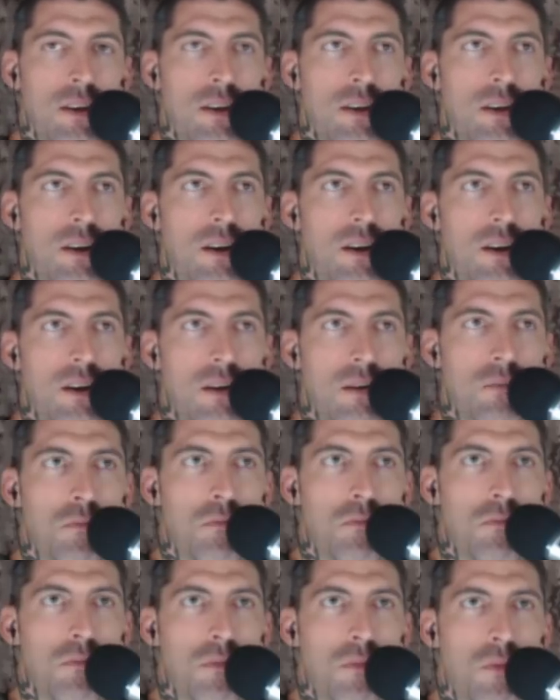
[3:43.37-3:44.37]

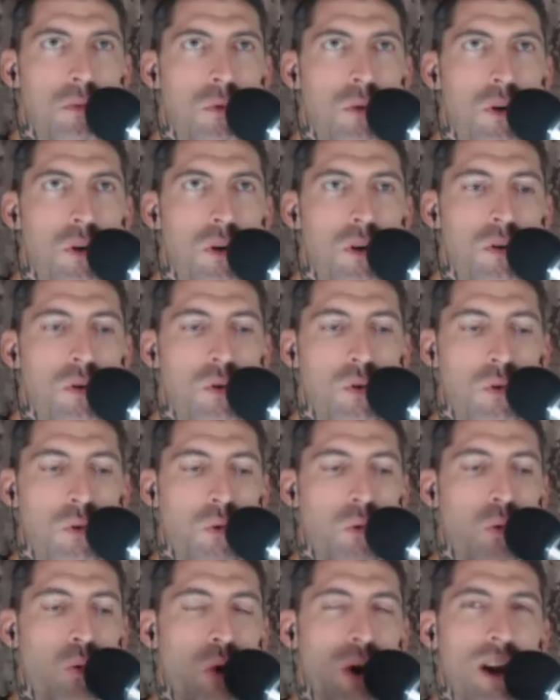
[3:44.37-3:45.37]
What
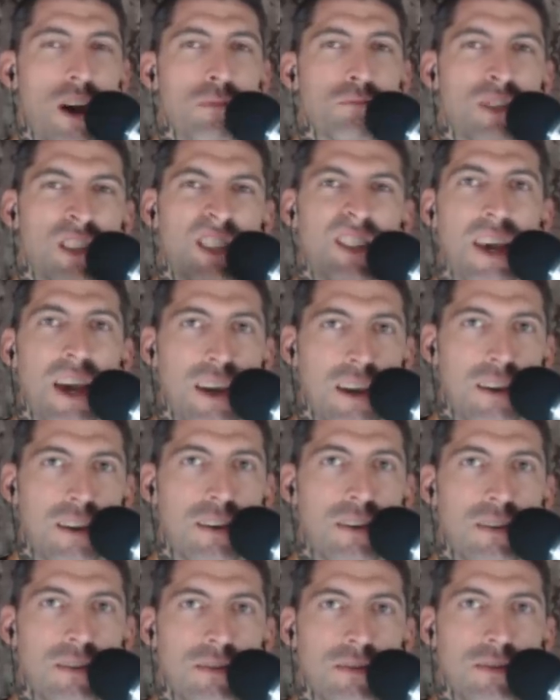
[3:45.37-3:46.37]
I'm
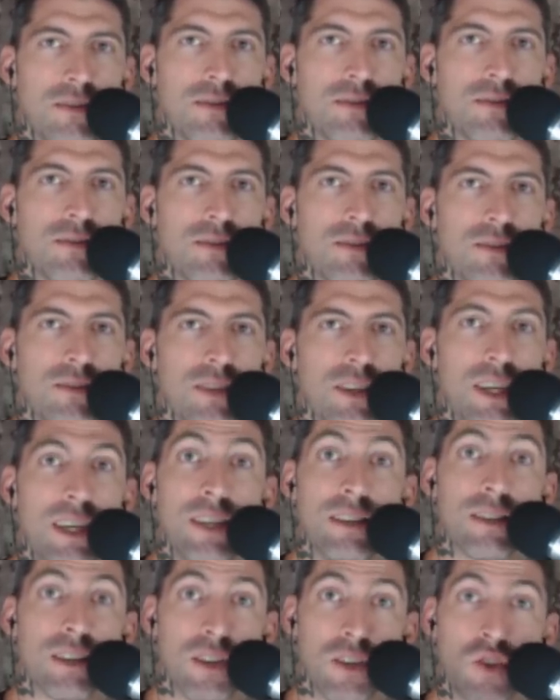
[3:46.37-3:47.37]
saying,
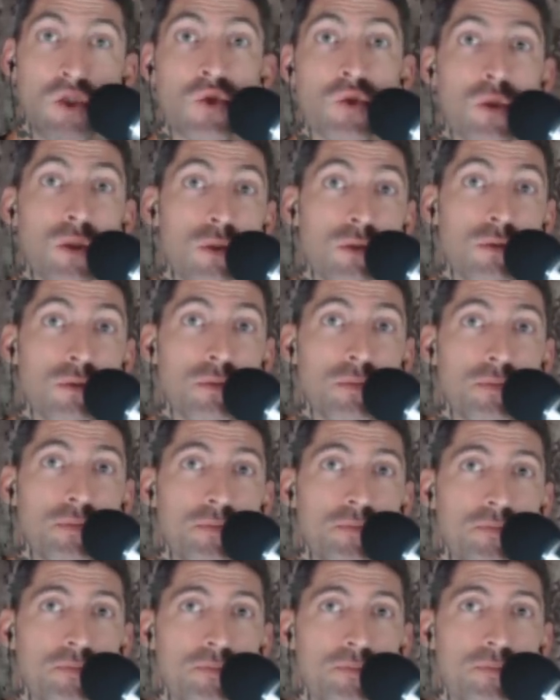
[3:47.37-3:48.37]
is it true?
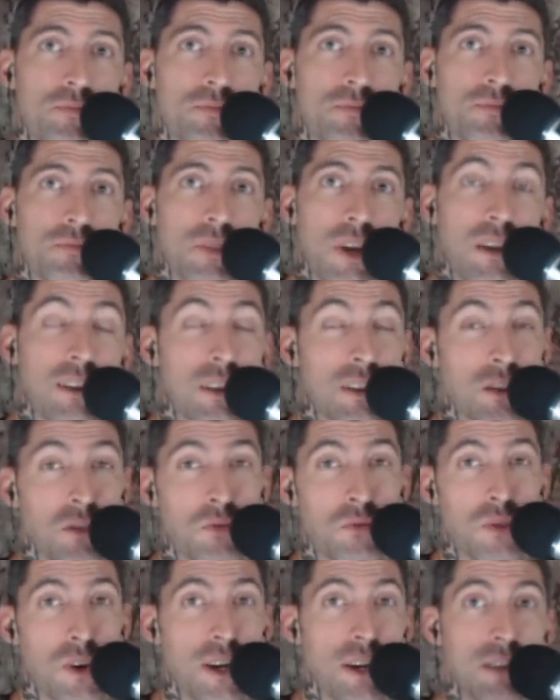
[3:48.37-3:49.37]
And that's a
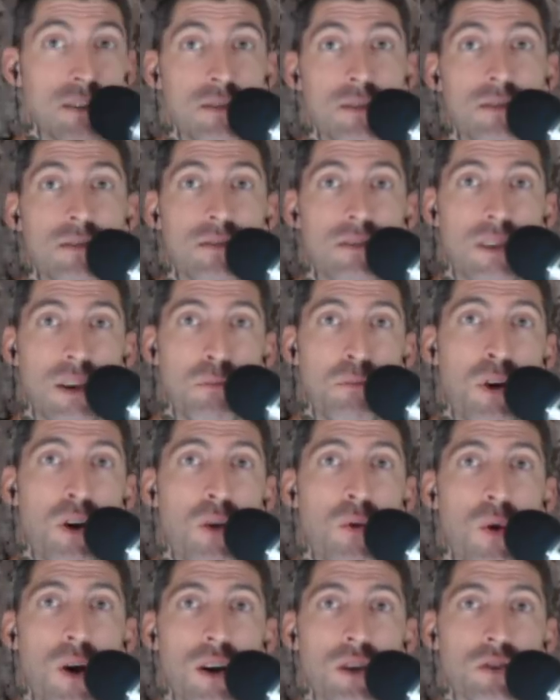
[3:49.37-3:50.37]
phrase that Paul
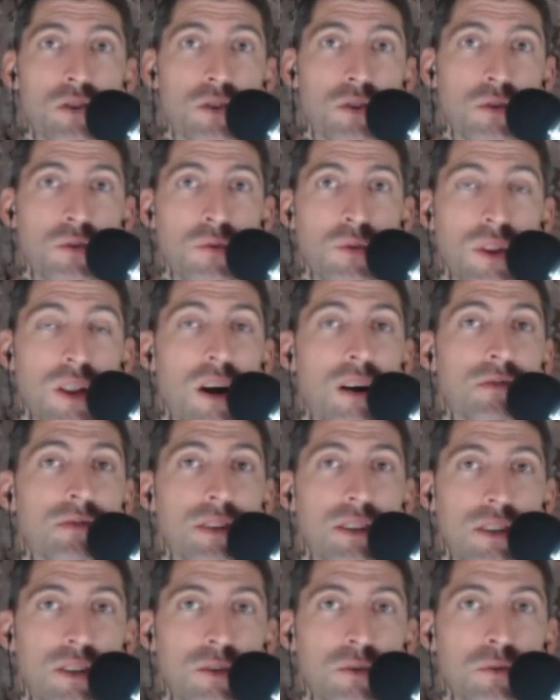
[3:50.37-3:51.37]
Washer will
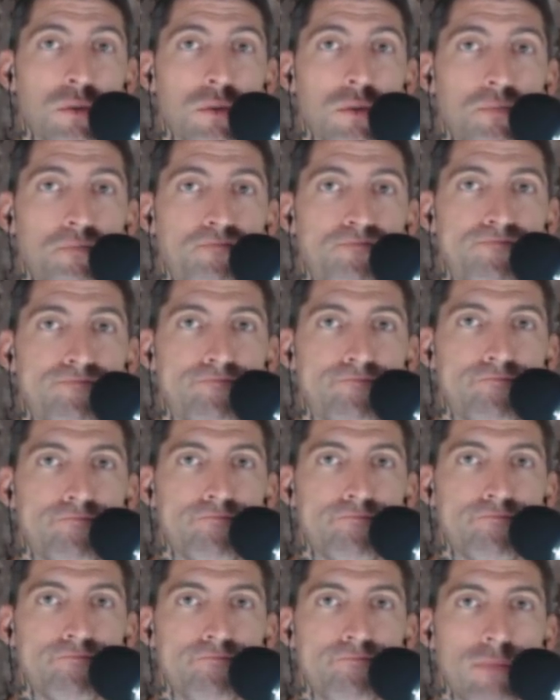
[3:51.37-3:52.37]
often use.
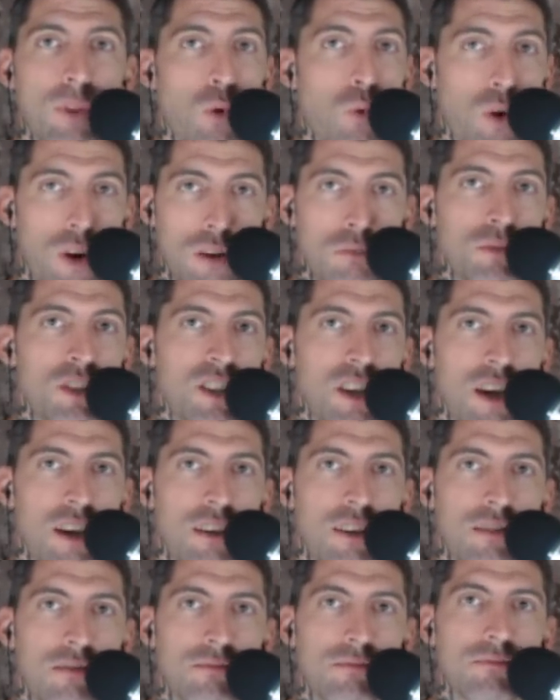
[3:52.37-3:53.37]
What I'm
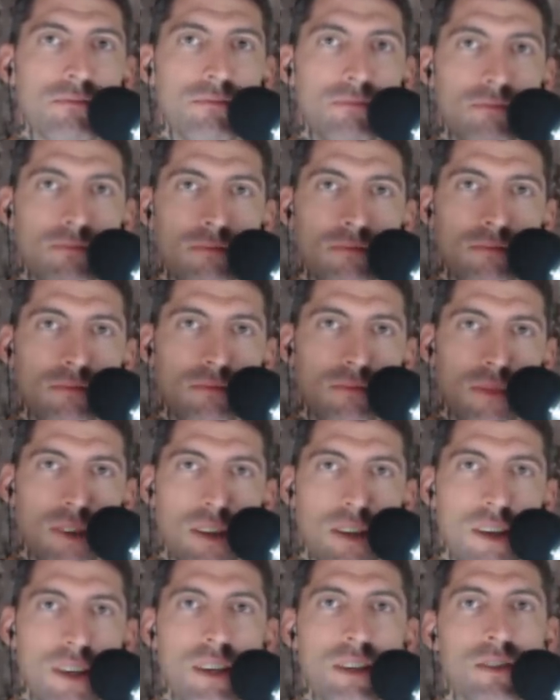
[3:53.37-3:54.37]
saying,
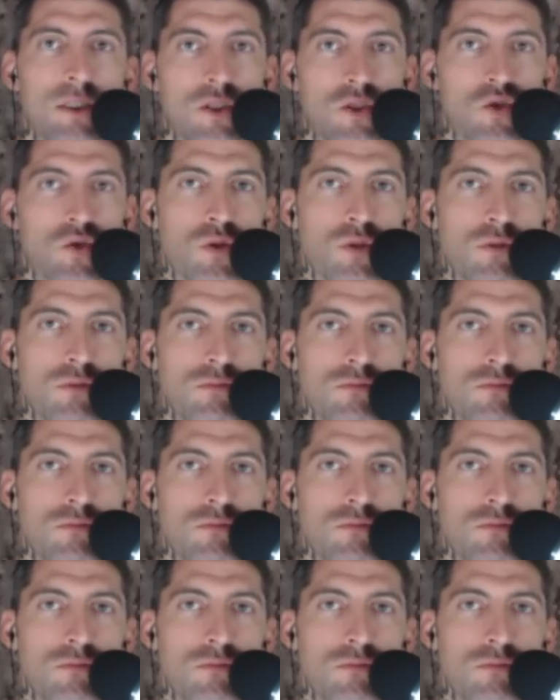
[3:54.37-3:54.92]
is it true?